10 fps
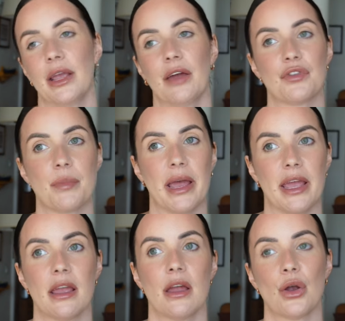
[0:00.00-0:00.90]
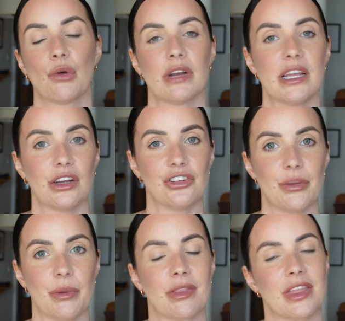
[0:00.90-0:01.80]
You have to pay really high
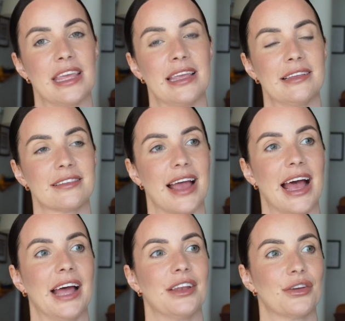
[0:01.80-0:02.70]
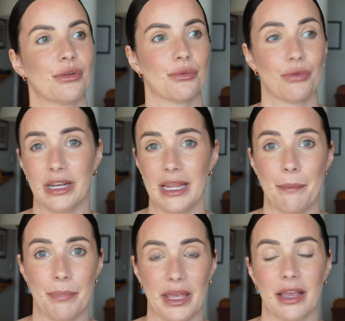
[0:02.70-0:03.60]
shipping fees and
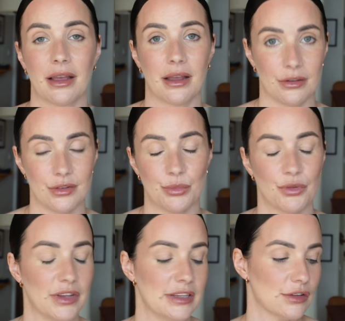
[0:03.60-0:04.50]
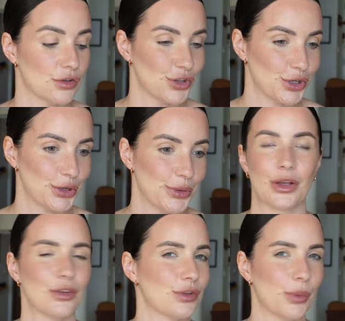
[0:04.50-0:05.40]
really big customs fees too.
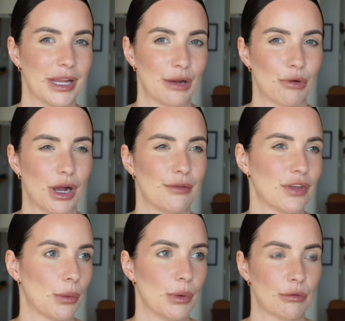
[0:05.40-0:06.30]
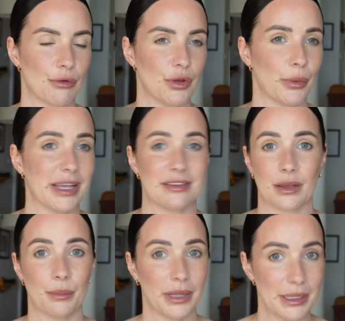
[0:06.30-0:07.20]
So when it arrives, I will review it. It's a
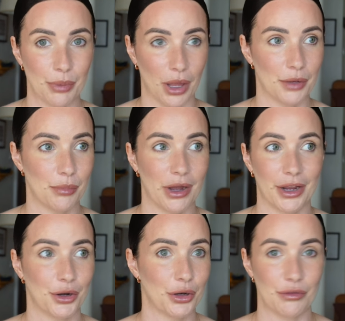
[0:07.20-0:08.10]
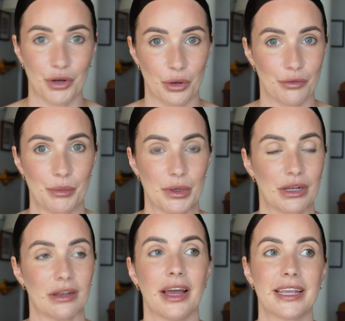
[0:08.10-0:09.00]
complete blind buy. I don't even know if I'm
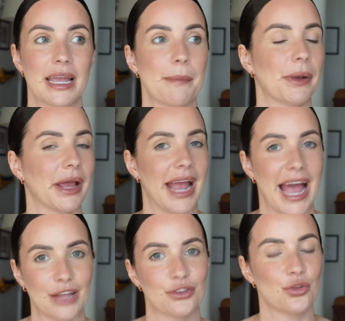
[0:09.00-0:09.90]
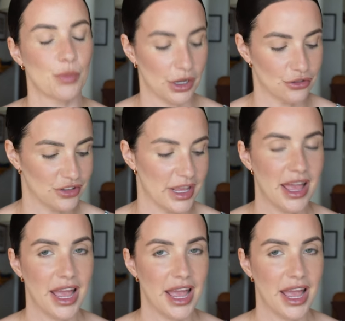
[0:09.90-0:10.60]
gonna like it, but I had to purchase it.